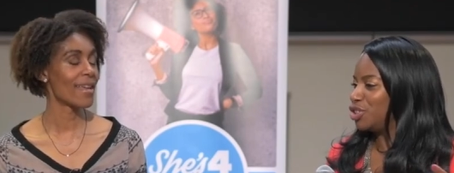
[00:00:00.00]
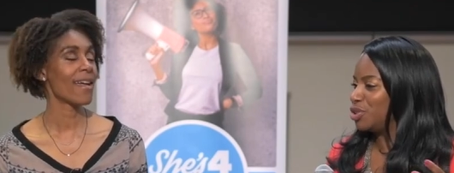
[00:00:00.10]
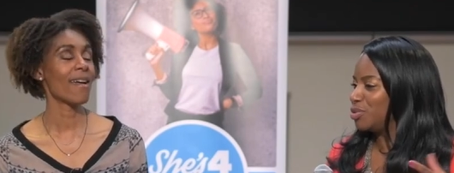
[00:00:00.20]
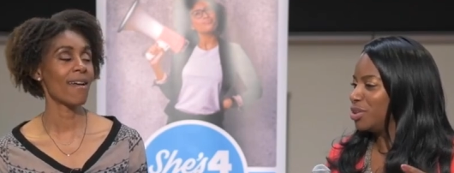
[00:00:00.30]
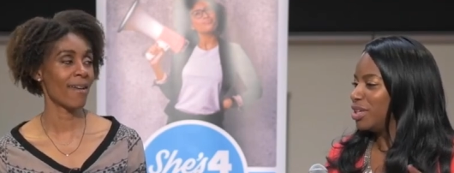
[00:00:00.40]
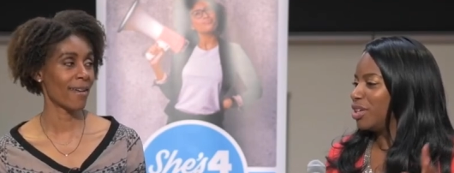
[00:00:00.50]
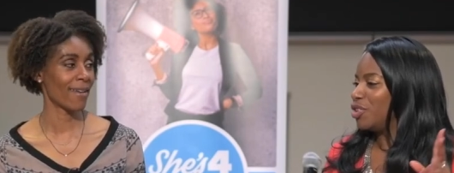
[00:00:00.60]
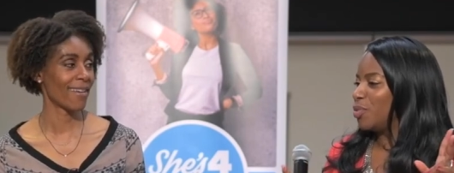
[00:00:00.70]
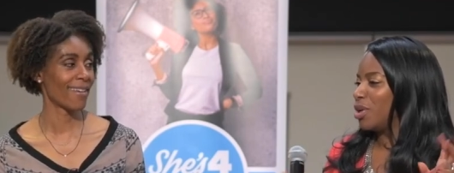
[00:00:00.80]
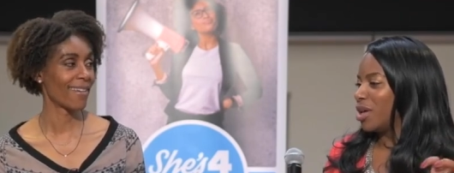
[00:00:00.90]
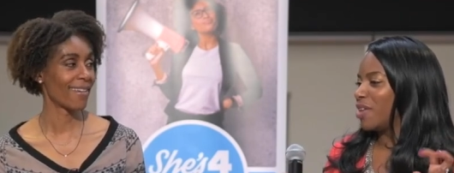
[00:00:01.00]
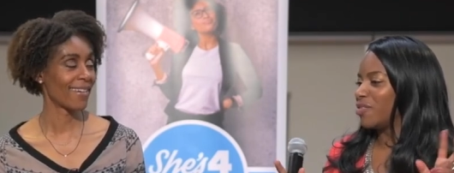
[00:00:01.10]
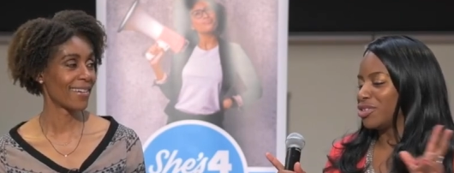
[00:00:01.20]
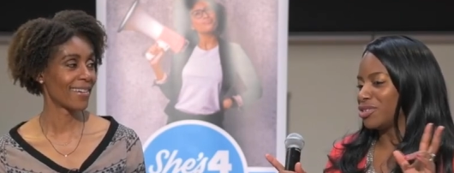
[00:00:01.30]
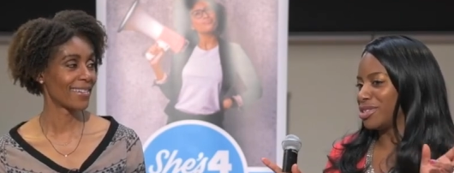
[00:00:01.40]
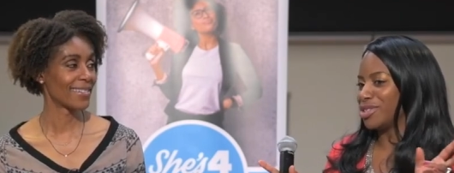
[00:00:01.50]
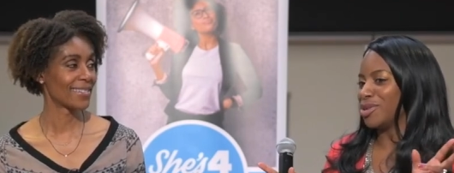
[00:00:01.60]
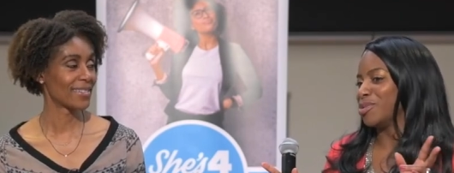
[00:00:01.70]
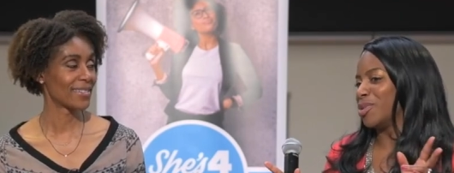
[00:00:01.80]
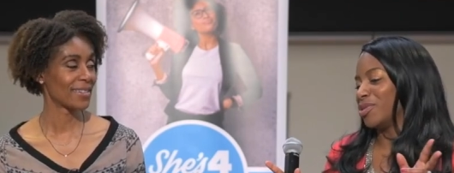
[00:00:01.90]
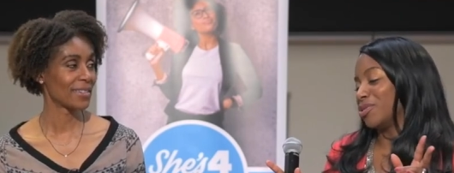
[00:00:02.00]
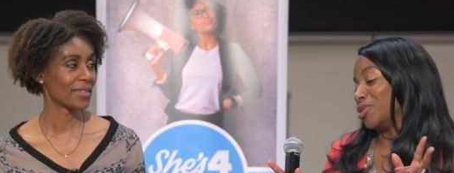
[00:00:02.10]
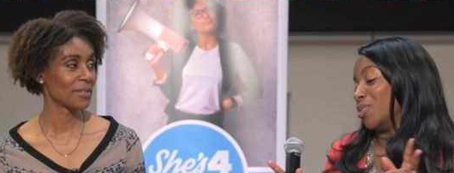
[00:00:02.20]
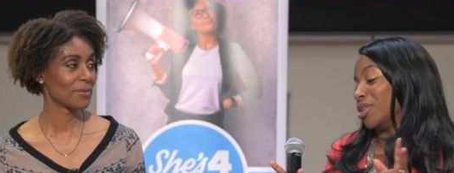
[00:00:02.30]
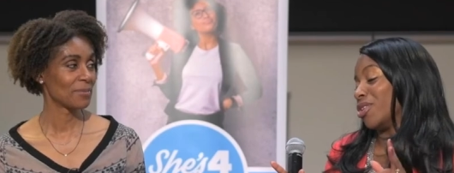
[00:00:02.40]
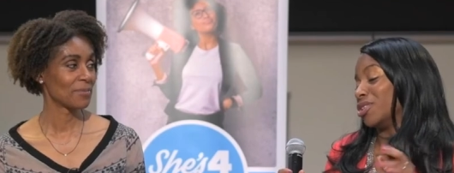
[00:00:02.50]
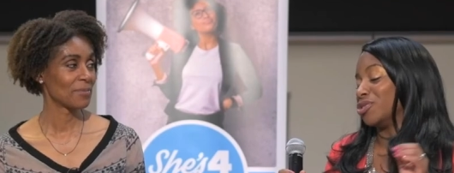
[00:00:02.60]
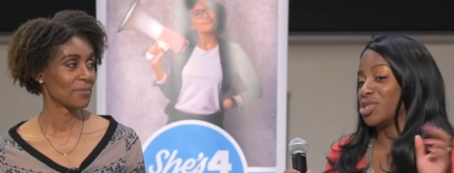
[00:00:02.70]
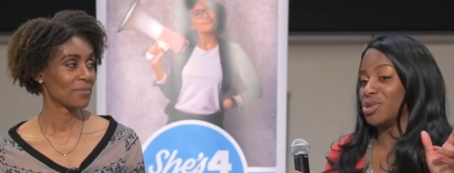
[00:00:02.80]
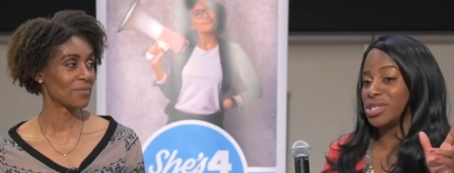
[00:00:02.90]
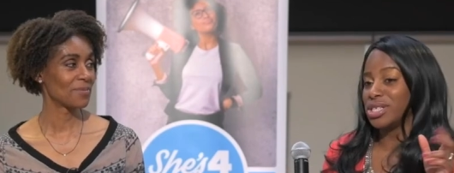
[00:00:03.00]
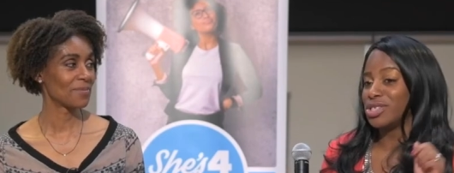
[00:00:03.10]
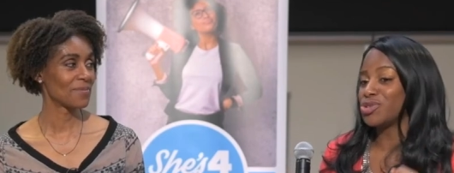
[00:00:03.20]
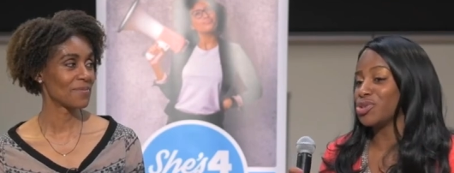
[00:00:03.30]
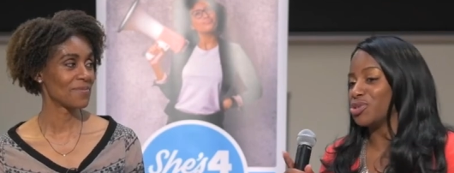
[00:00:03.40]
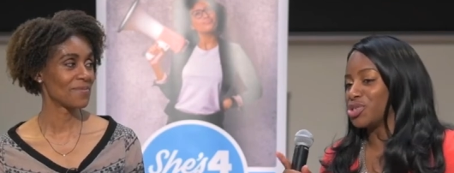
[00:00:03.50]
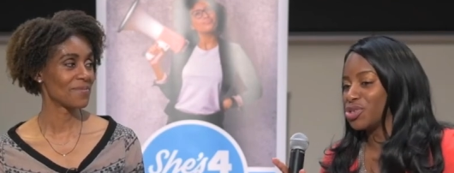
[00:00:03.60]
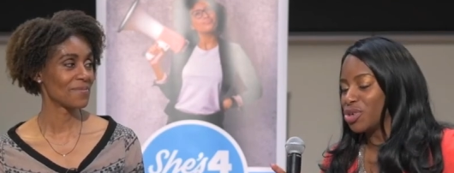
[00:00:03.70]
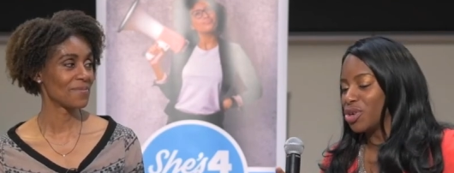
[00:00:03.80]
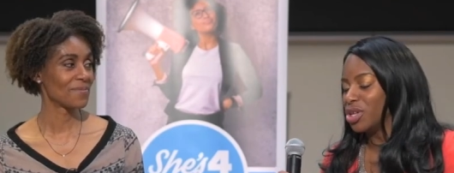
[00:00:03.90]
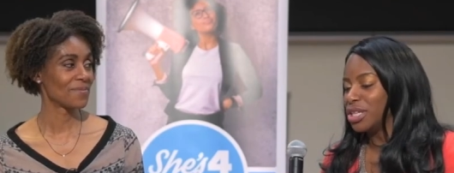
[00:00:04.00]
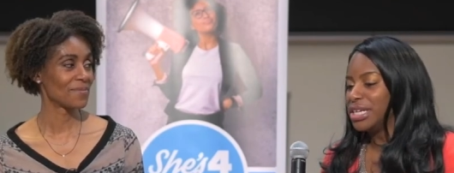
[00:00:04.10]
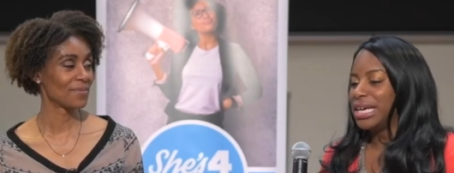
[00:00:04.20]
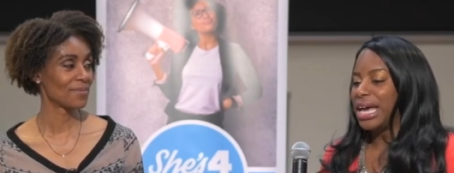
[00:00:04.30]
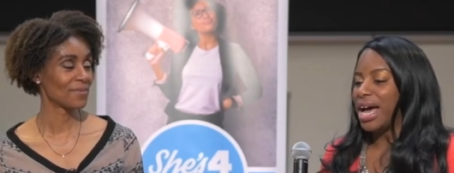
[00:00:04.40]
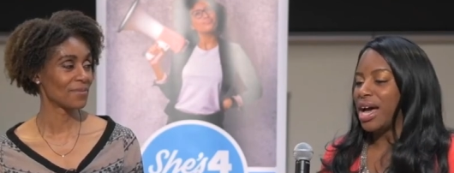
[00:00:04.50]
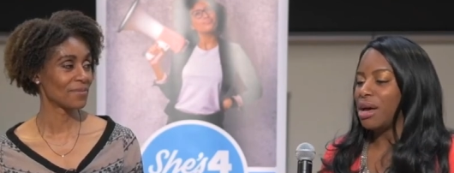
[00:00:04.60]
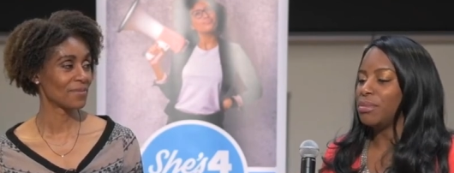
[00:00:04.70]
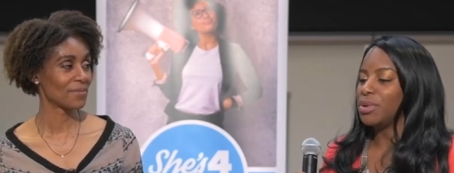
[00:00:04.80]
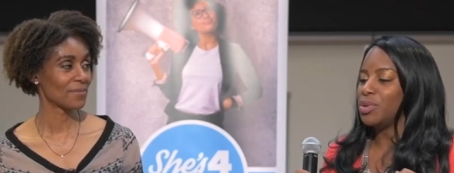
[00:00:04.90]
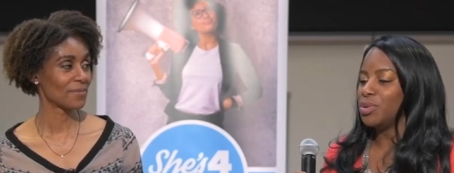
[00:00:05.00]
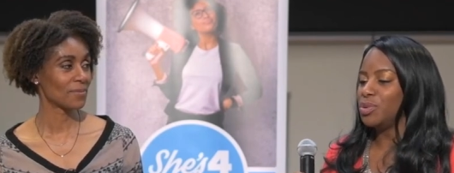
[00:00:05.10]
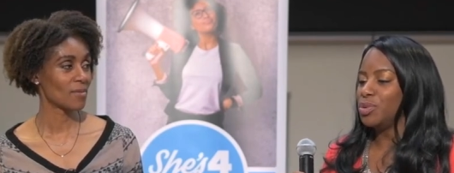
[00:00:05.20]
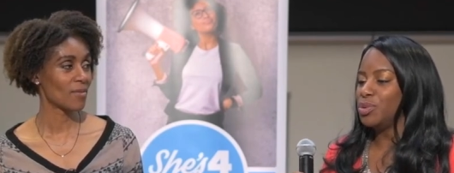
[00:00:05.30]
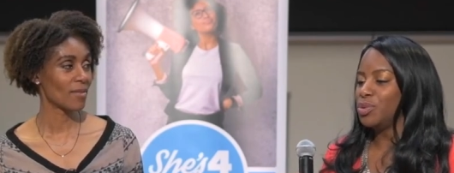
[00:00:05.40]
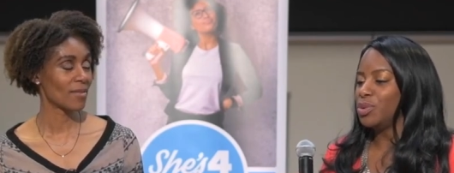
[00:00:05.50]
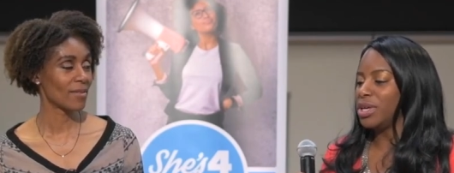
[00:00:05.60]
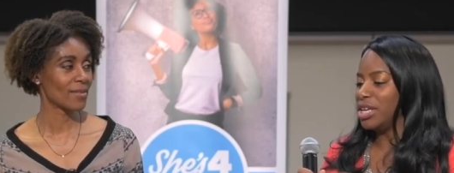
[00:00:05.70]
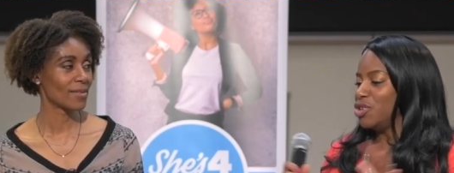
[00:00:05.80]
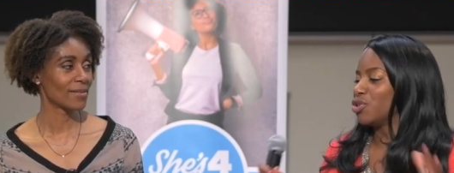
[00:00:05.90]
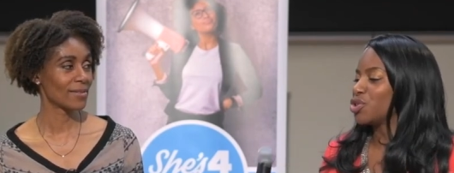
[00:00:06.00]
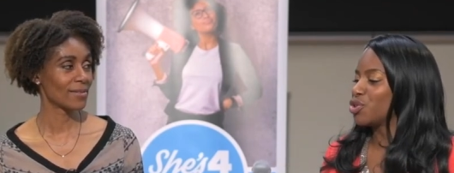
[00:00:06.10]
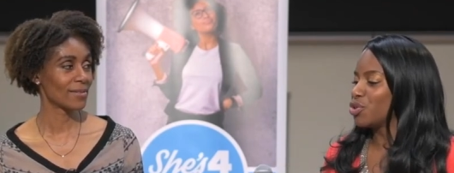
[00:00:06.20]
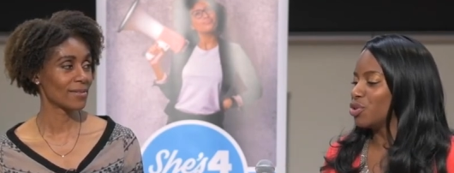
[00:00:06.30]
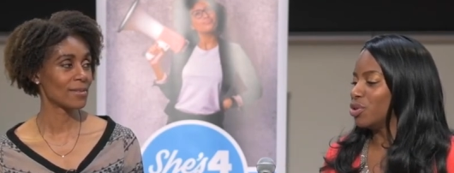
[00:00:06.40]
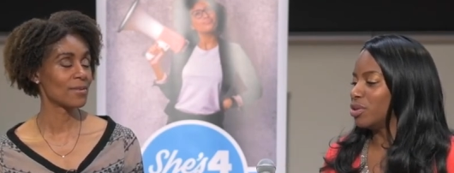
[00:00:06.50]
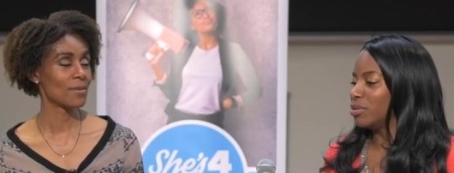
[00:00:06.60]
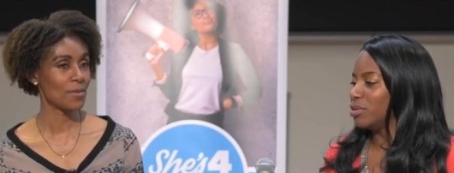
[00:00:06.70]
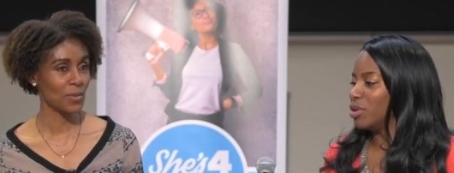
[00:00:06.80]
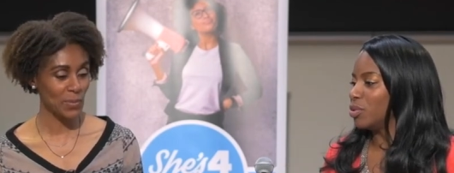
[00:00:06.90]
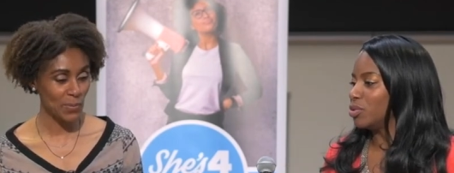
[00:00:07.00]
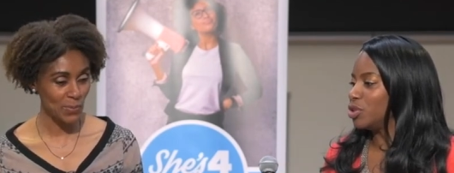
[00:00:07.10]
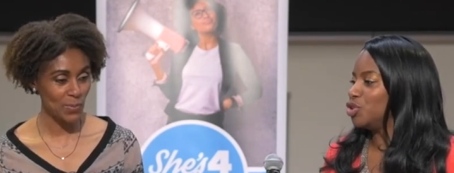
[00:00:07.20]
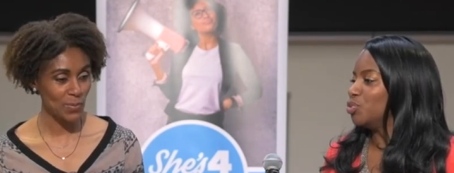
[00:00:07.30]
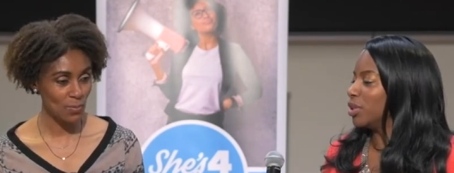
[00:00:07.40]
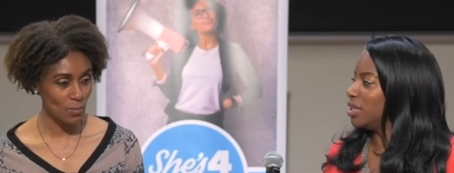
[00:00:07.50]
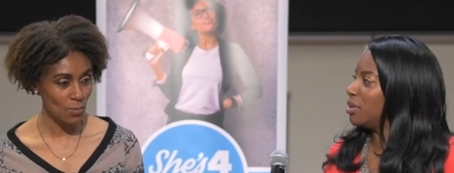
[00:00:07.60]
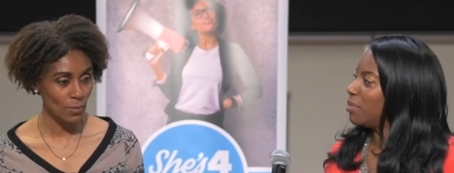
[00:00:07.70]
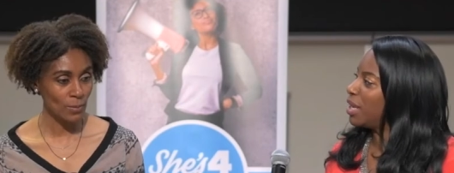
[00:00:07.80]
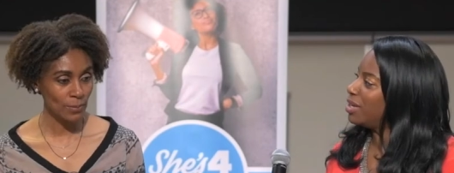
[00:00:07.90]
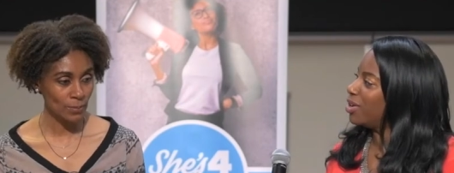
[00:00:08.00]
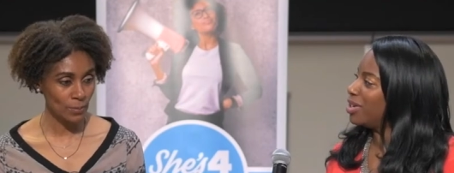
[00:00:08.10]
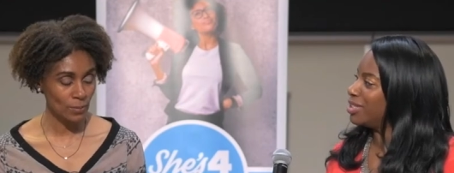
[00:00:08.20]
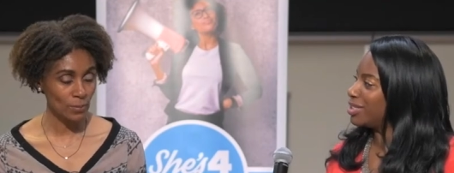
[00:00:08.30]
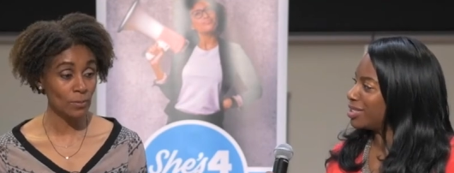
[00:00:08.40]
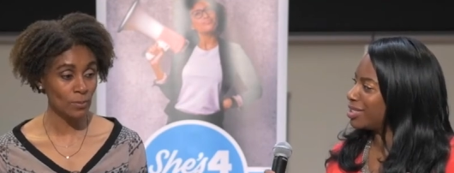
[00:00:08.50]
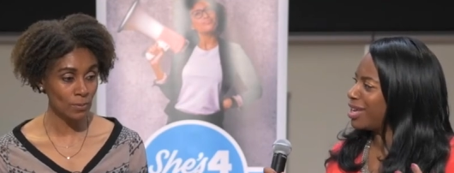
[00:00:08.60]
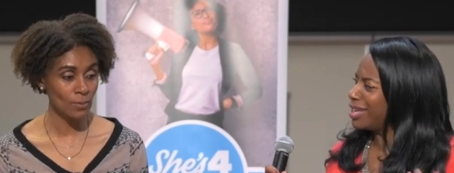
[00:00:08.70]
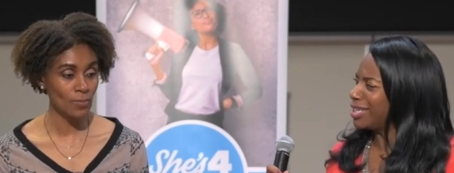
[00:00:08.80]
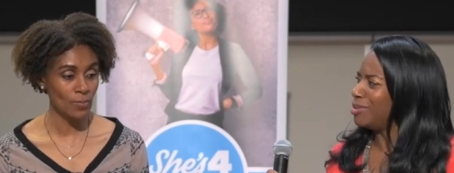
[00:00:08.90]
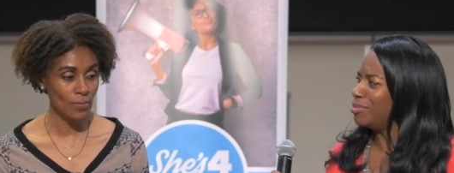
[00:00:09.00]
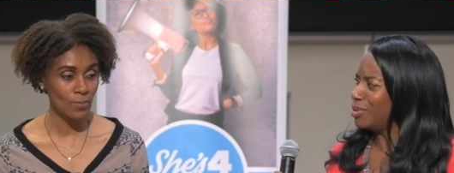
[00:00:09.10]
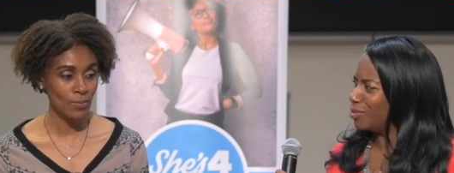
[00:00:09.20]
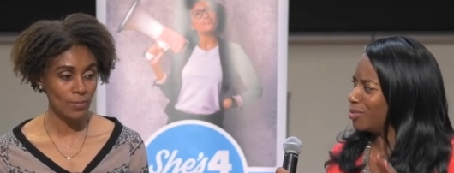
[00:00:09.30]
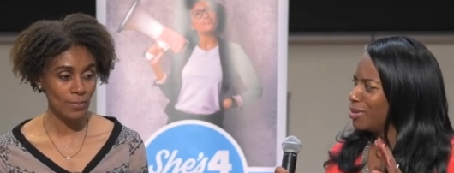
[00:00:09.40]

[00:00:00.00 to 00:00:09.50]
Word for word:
Speaker 1: you? Yeah. You know, we all have our, or whether you want to call it your soul sisters or your circle, um, who in your circle, you know, did you really depend on to mm-hmm. just kind of mm. keep you